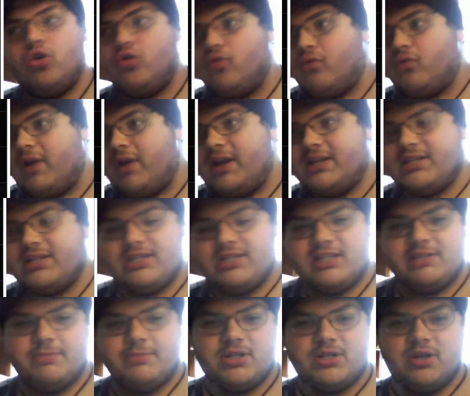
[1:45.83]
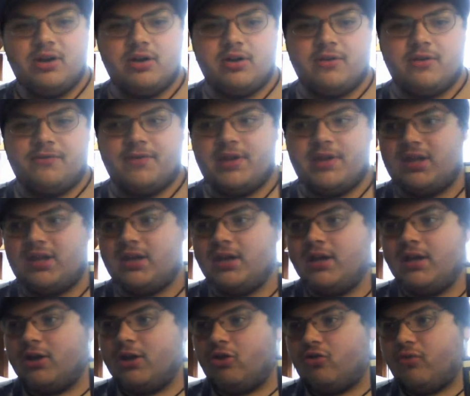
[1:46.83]
great cinematography,
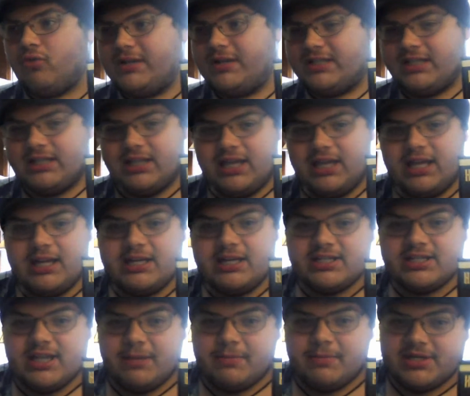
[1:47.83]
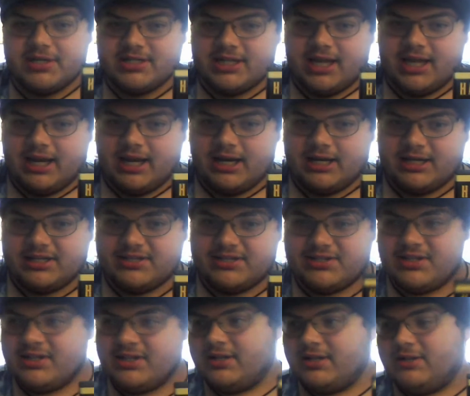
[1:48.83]
great landscape
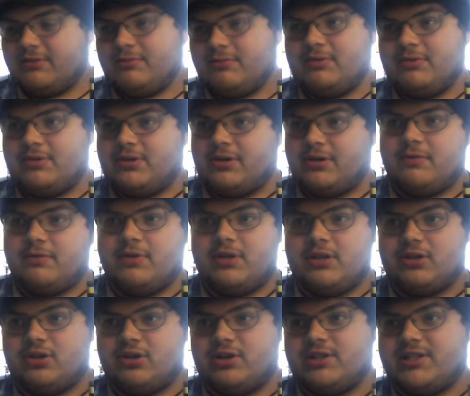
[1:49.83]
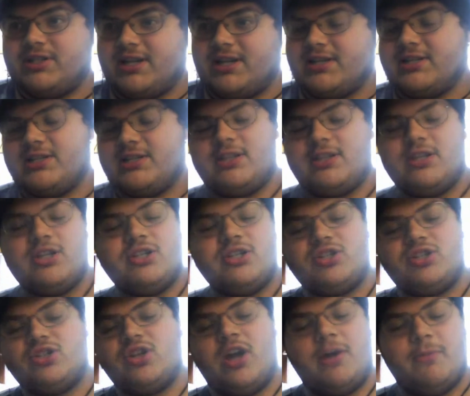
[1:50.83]
designs. Well, they're not really their designs, they just
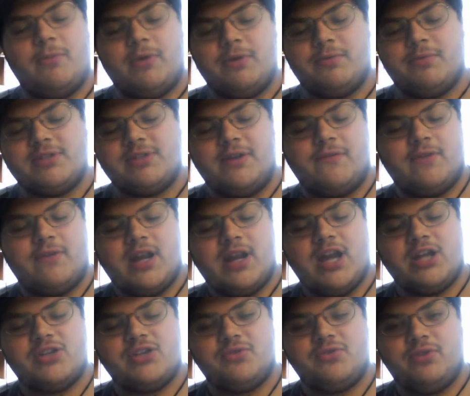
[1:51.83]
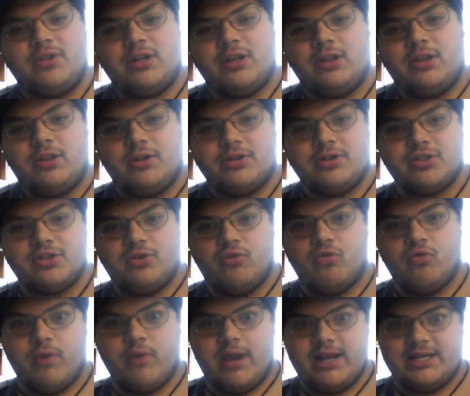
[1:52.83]
shot what was ever natural and it looks
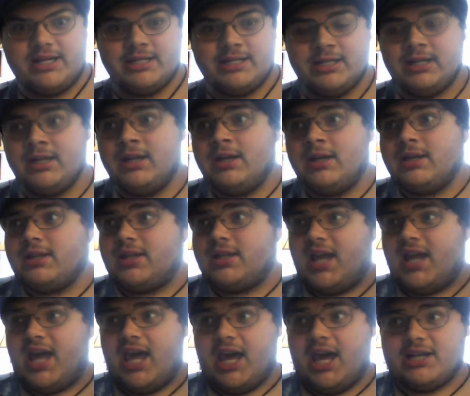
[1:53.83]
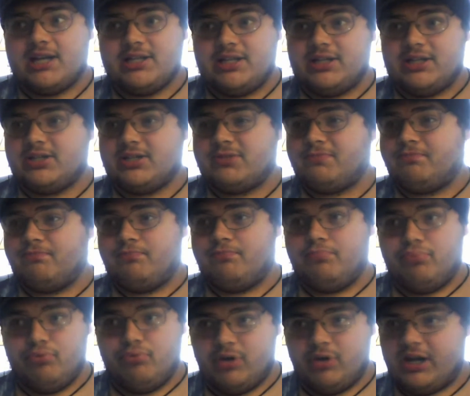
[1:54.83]
great. The acting is
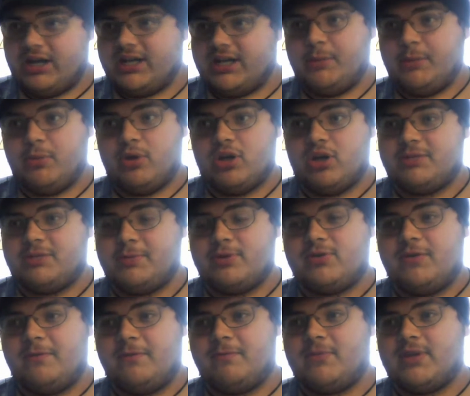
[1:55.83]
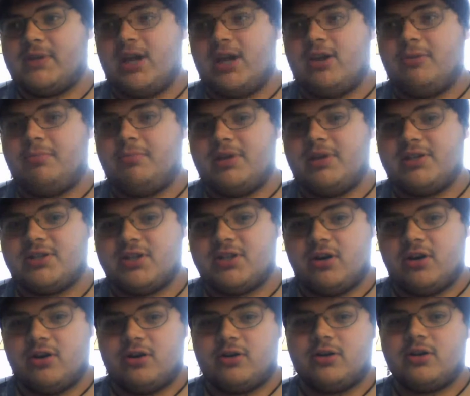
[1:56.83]
pretty damn good, especially from the guy who plays
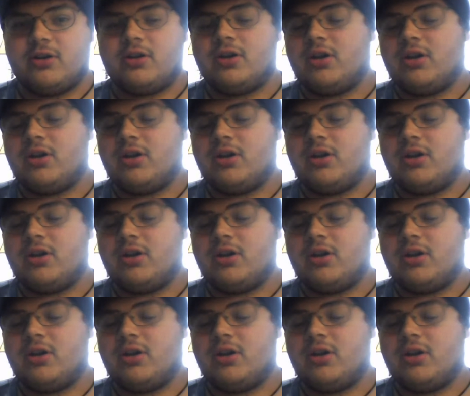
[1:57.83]
Car